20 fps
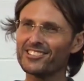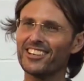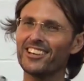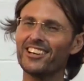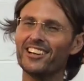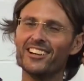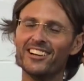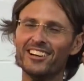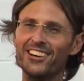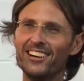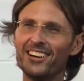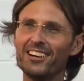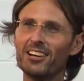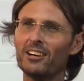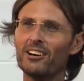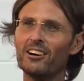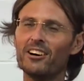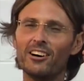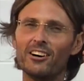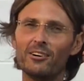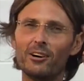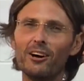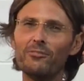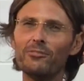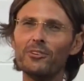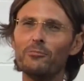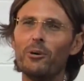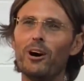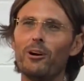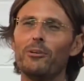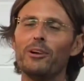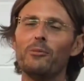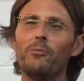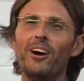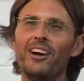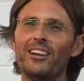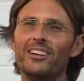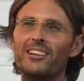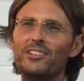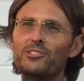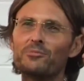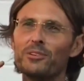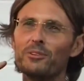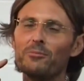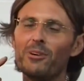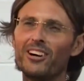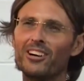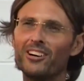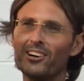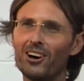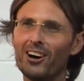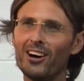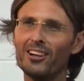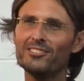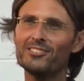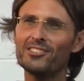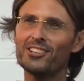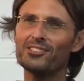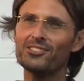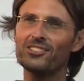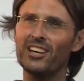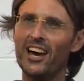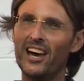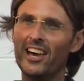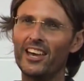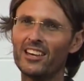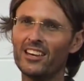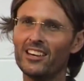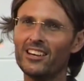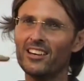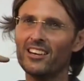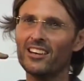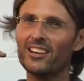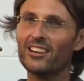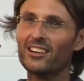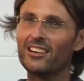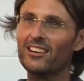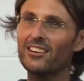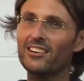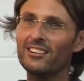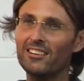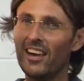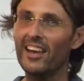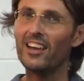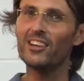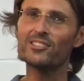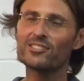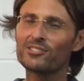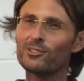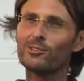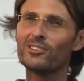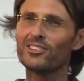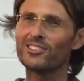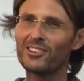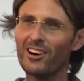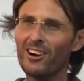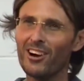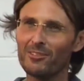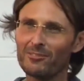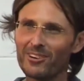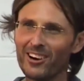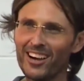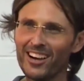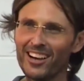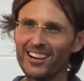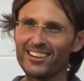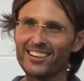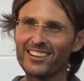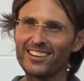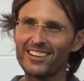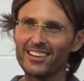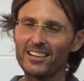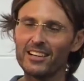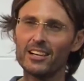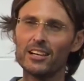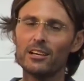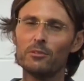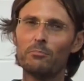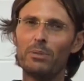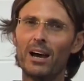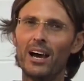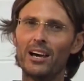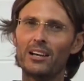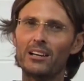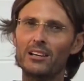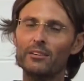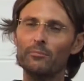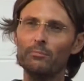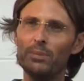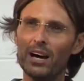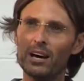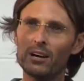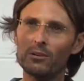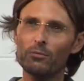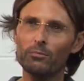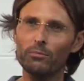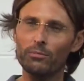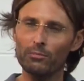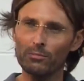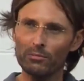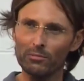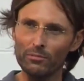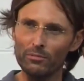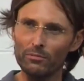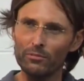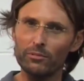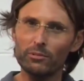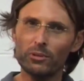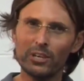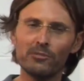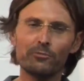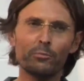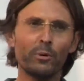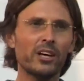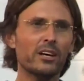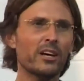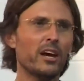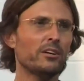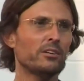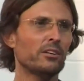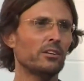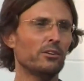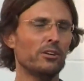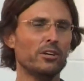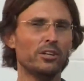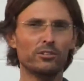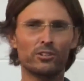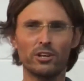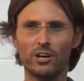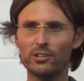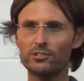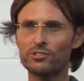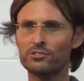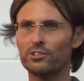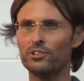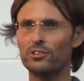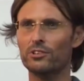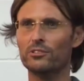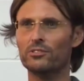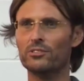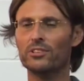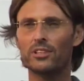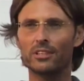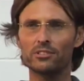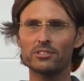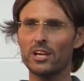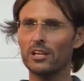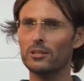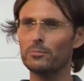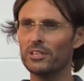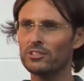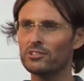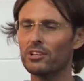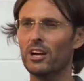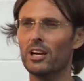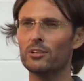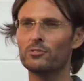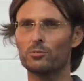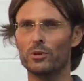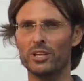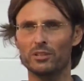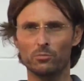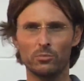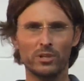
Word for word: See, often what we want is we want God to say yes all the time, right? But, but if we're going to learn God's truth, there's going to be times when